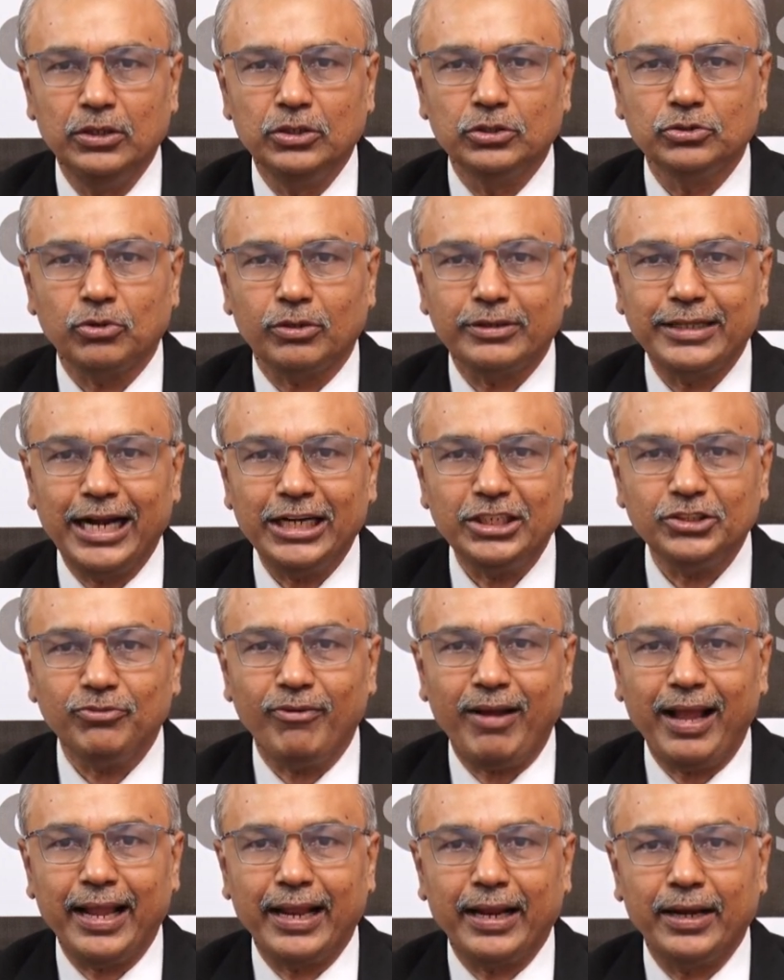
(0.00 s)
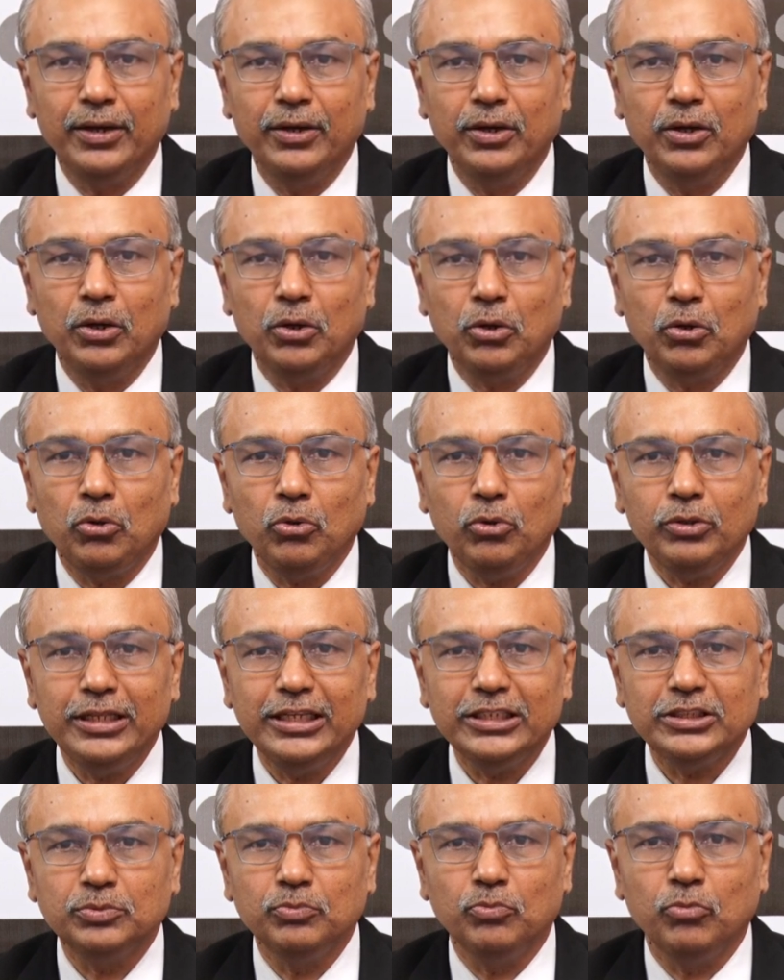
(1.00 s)
So that's why to
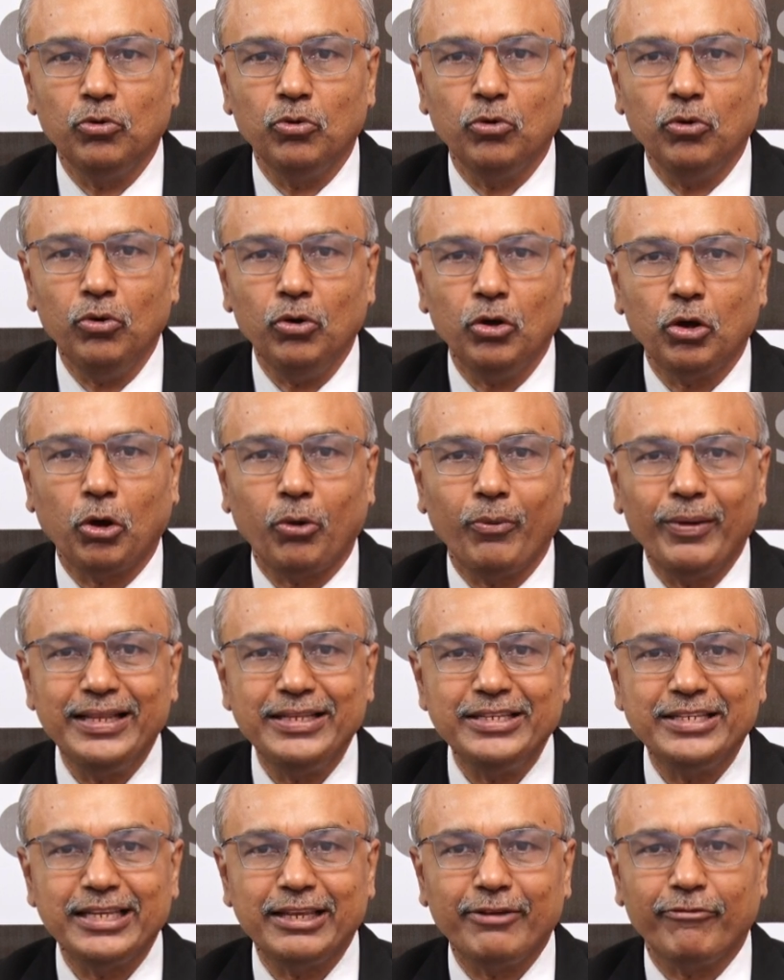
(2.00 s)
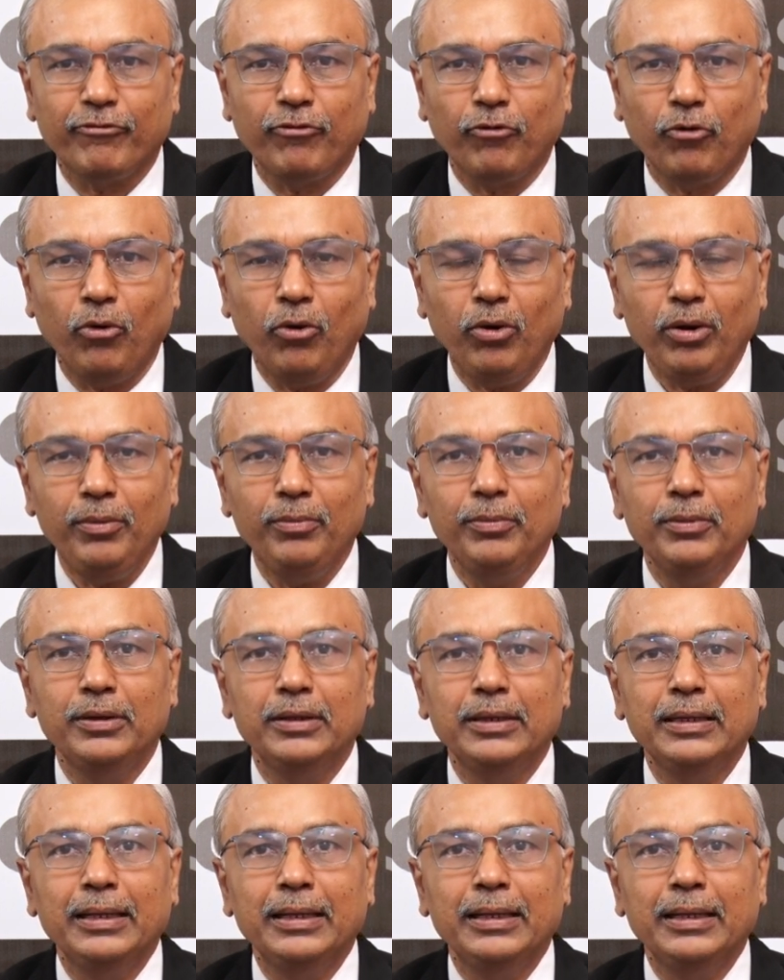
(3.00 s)
this move, queen g4,